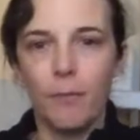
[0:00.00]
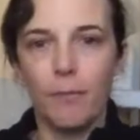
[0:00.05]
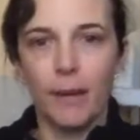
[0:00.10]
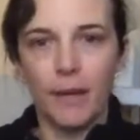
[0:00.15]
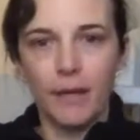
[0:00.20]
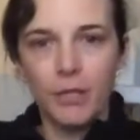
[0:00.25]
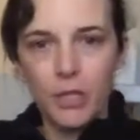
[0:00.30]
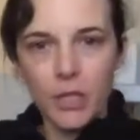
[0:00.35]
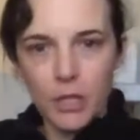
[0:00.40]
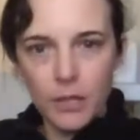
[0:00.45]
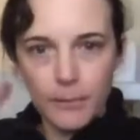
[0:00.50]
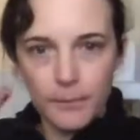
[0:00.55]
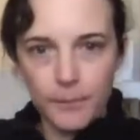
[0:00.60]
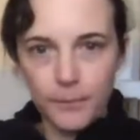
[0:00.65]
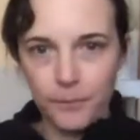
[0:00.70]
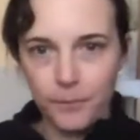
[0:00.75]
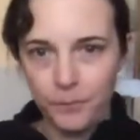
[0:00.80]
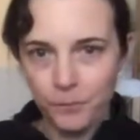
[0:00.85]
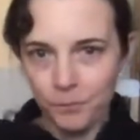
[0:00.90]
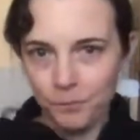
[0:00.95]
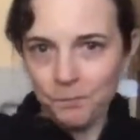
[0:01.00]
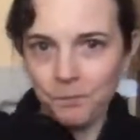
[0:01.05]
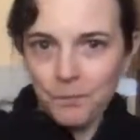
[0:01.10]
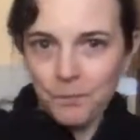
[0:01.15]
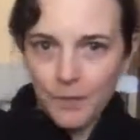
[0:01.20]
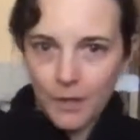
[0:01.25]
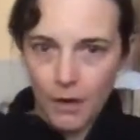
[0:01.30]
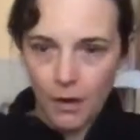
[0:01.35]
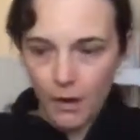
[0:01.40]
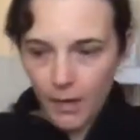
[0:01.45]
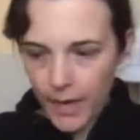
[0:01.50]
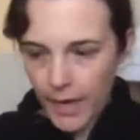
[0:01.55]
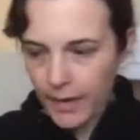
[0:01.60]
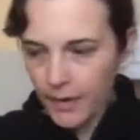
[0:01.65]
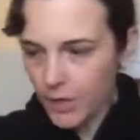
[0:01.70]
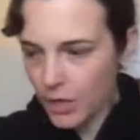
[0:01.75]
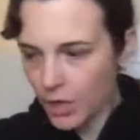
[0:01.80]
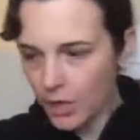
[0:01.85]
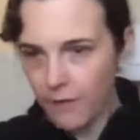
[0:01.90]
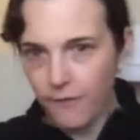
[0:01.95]
from budget.
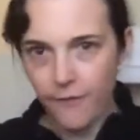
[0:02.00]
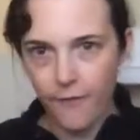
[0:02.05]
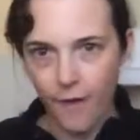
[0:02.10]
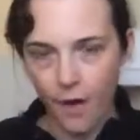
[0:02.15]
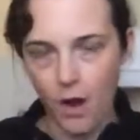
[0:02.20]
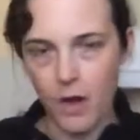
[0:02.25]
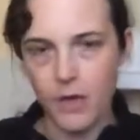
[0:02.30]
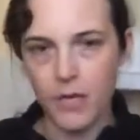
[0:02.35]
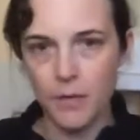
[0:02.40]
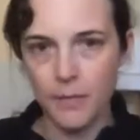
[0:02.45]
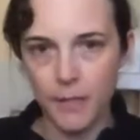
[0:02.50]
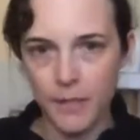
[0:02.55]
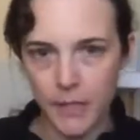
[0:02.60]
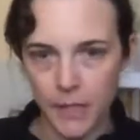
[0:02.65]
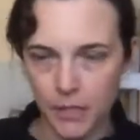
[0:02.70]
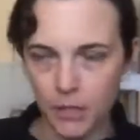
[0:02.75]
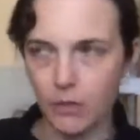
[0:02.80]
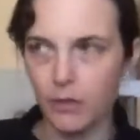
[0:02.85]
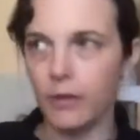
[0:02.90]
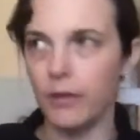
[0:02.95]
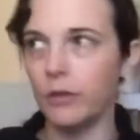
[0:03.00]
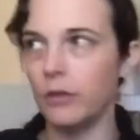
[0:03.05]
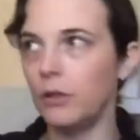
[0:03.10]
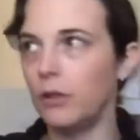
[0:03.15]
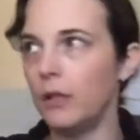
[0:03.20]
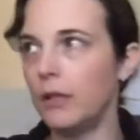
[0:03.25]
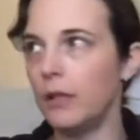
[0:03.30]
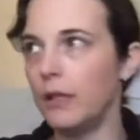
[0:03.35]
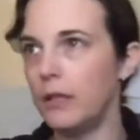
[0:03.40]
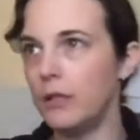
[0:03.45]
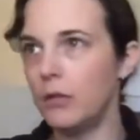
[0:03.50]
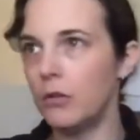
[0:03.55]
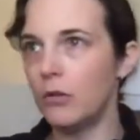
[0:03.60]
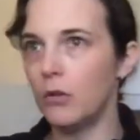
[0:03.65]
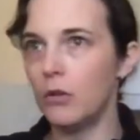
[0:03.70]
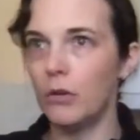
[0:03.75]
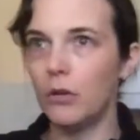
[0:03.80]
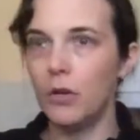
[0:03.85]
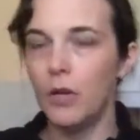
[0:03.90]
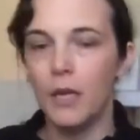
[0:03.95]
Okay, you're going to find your material and
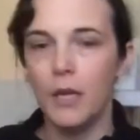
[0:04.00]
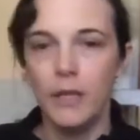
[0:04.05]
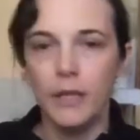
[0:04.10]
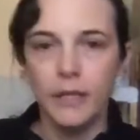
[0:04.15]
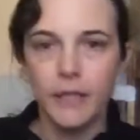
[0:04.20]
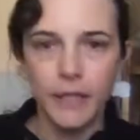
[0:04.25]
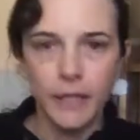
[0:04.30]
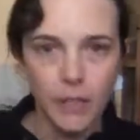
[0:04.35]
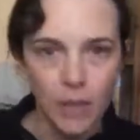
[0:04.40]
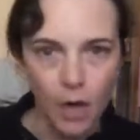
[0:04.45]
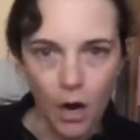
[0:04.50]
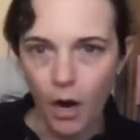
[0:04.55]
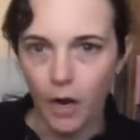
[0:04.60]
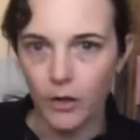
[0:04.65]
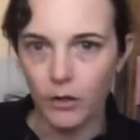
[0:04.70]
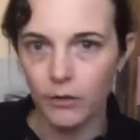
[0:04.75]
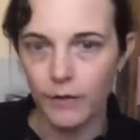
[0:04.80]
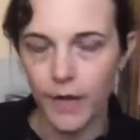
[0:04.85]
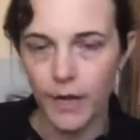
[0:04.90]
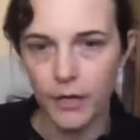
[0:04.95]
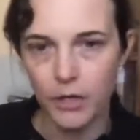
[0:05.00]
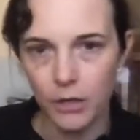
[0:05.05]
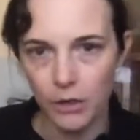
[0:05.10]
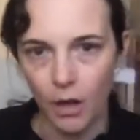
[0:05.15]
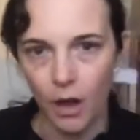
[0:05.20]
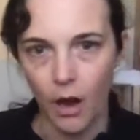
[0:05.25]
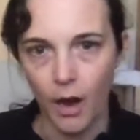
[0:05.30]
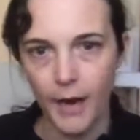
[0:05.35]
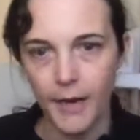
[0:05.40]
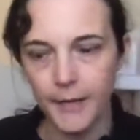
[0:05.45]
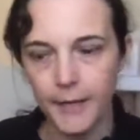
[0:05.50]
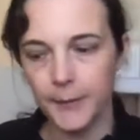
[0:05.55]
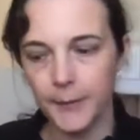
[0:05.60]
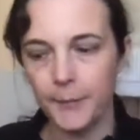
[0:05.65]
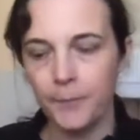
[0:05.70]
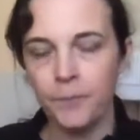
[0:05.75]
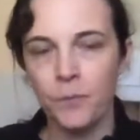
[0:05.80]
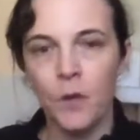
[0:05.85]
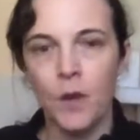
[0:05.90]
your style that you like,